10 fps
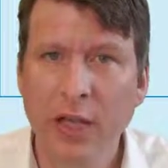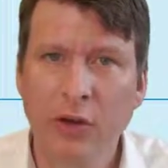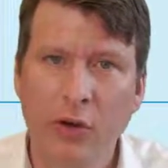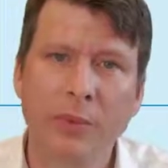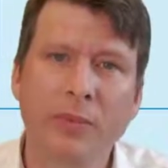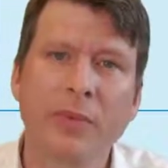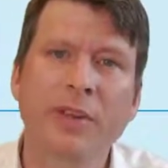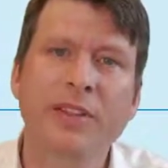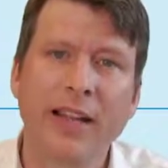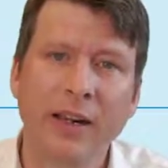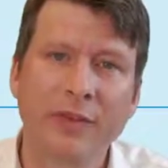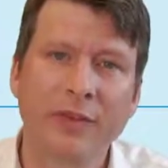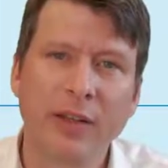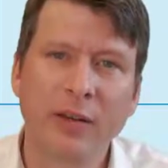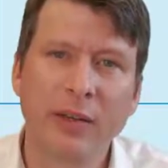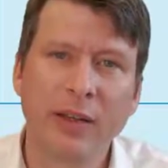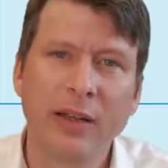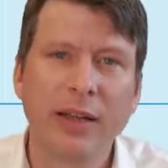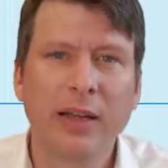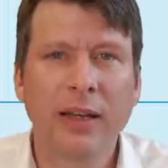got himself
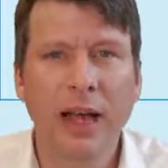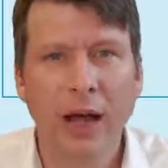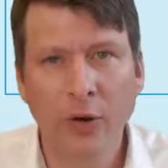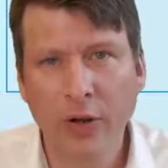out